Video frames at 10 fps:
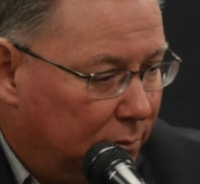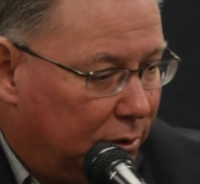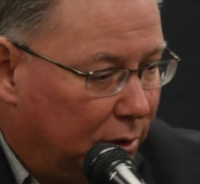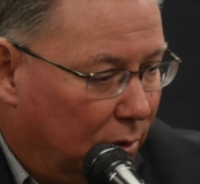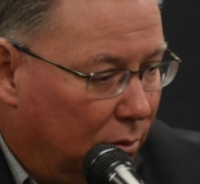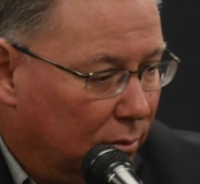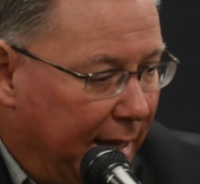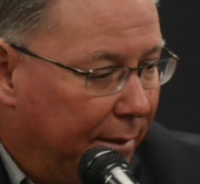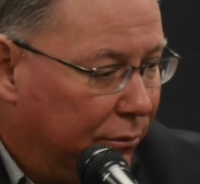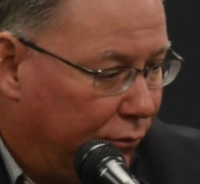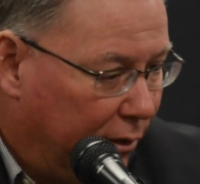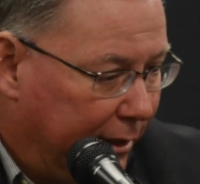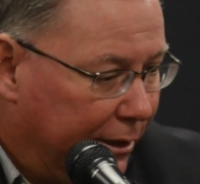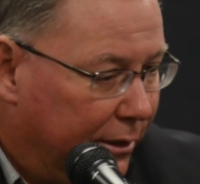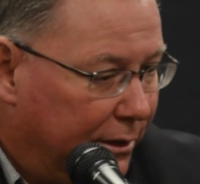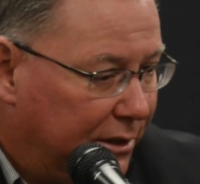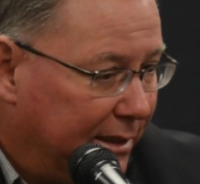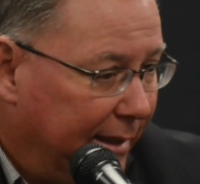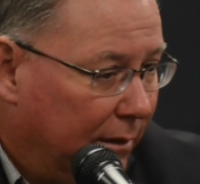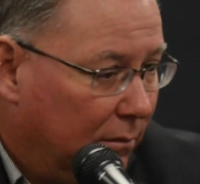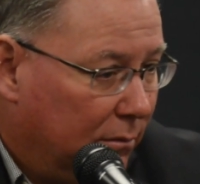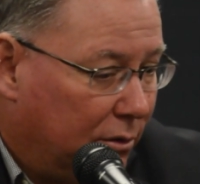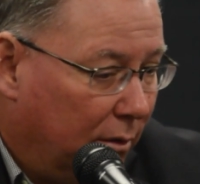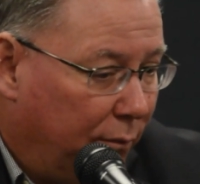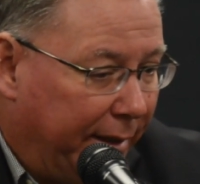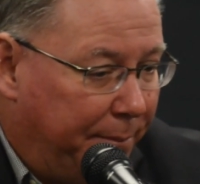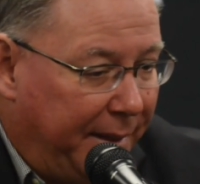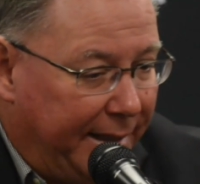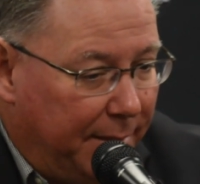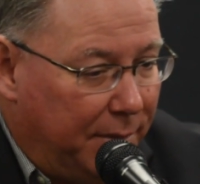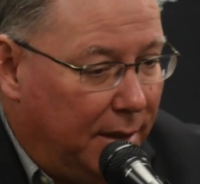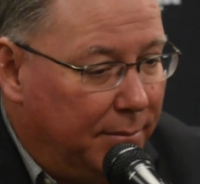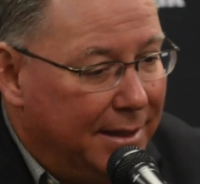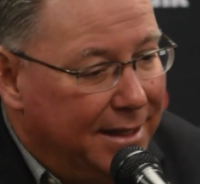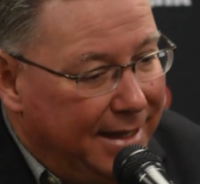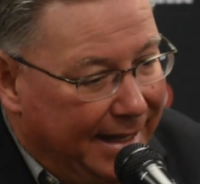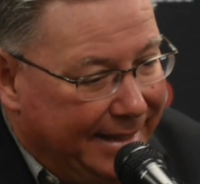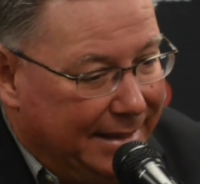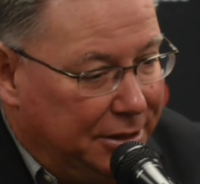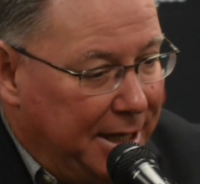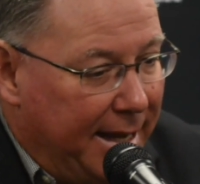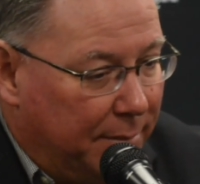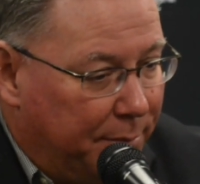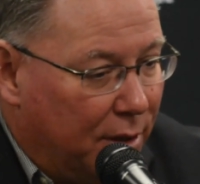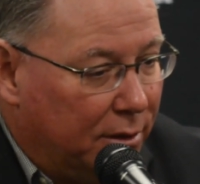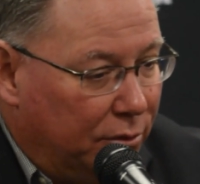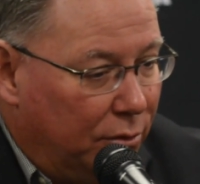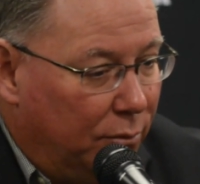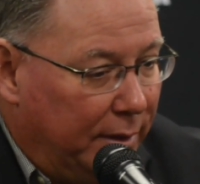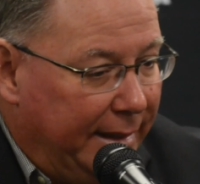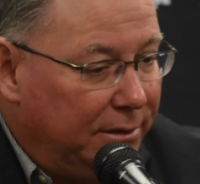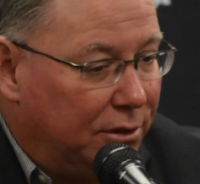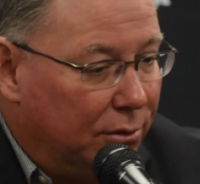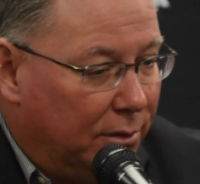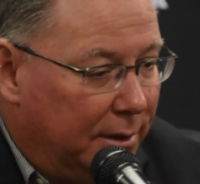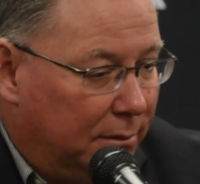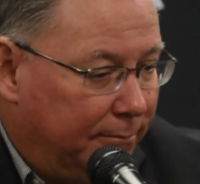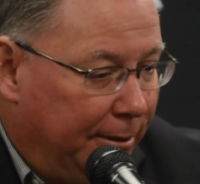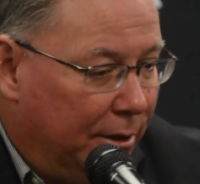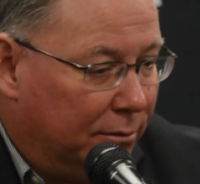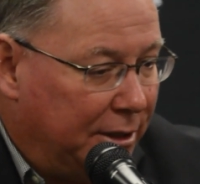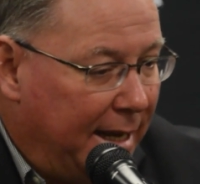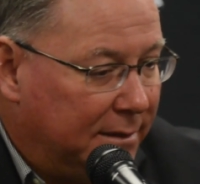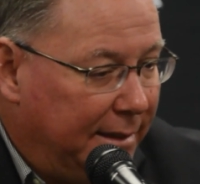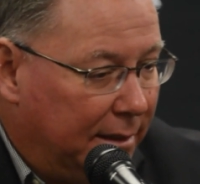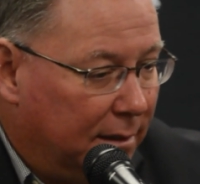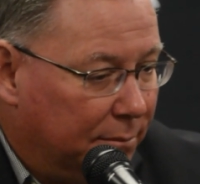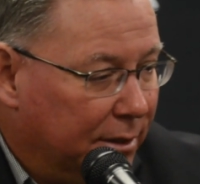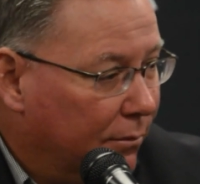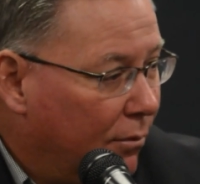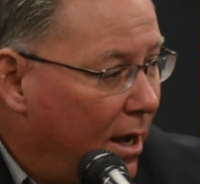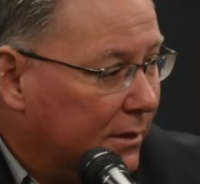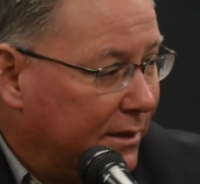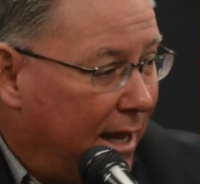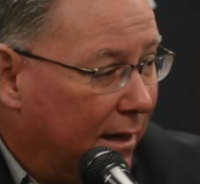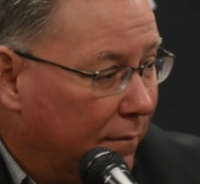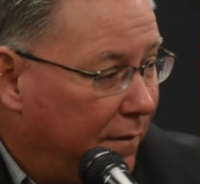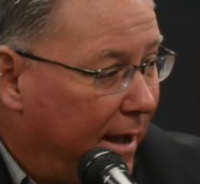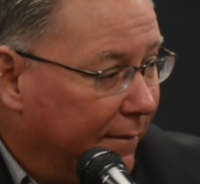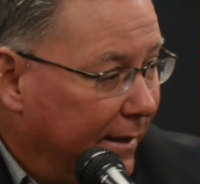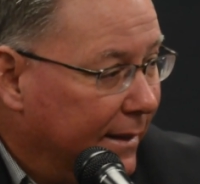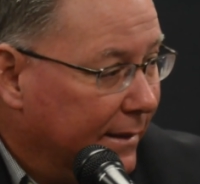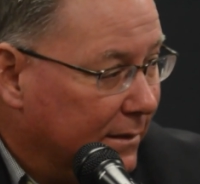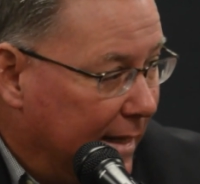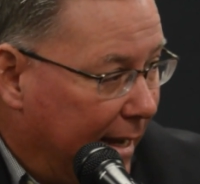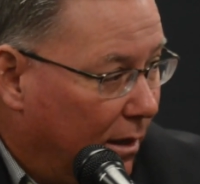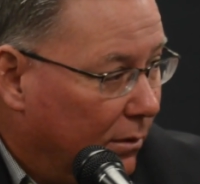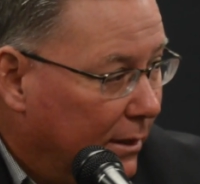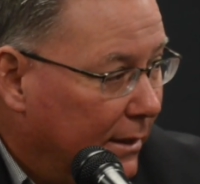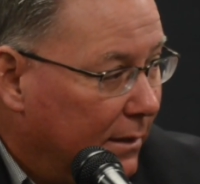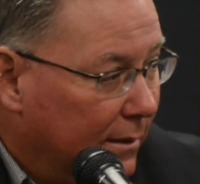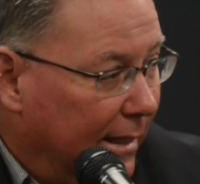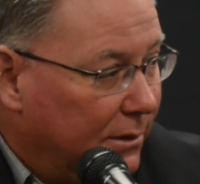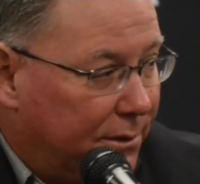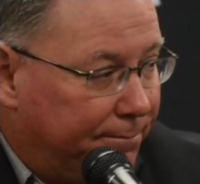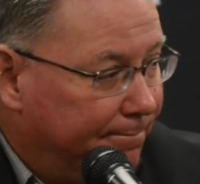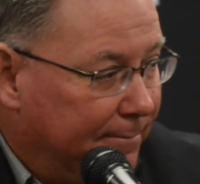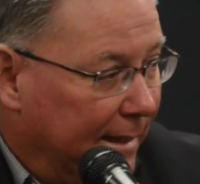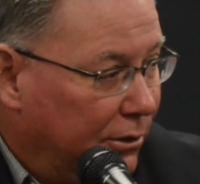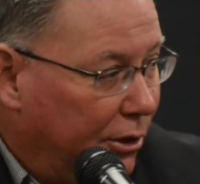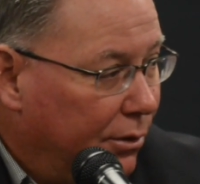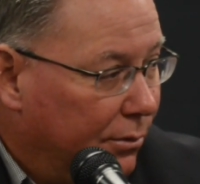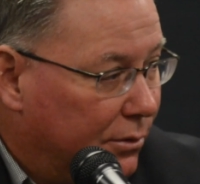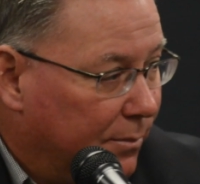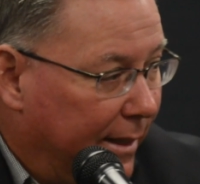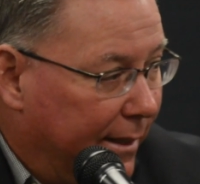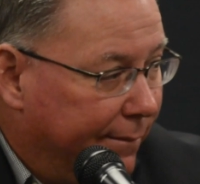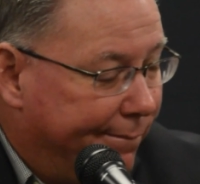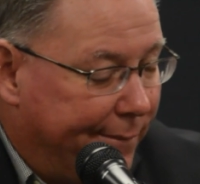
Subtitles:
So that was really good to see. So if we can pick him up and get Jack Burke doing what he's doing, you know, Jack's eating up good rock solid five innings now. That's huge, man.